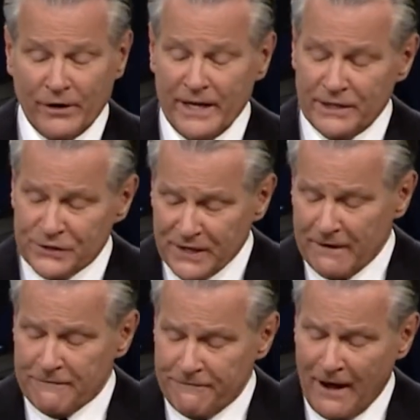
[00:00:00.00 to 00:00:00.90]
He
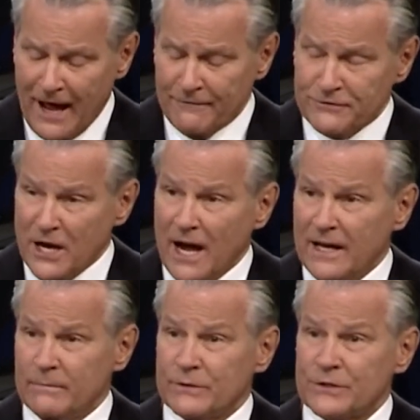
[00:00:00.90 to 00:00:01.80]
said five
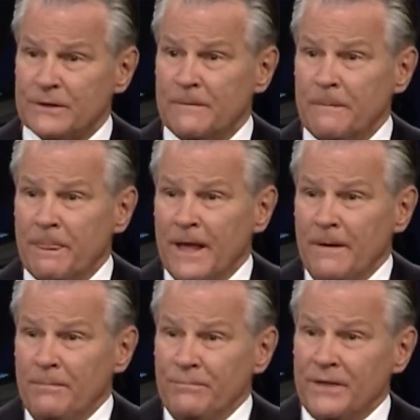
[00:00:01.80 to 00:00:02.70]
times
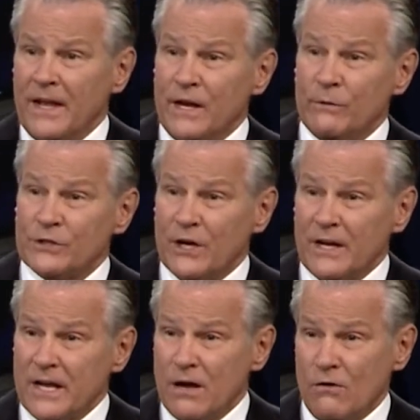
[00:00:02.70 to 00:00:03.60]
that he was going
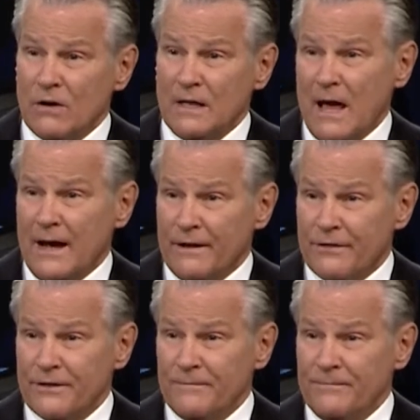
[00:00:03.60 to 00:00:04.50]
to kill Goliath,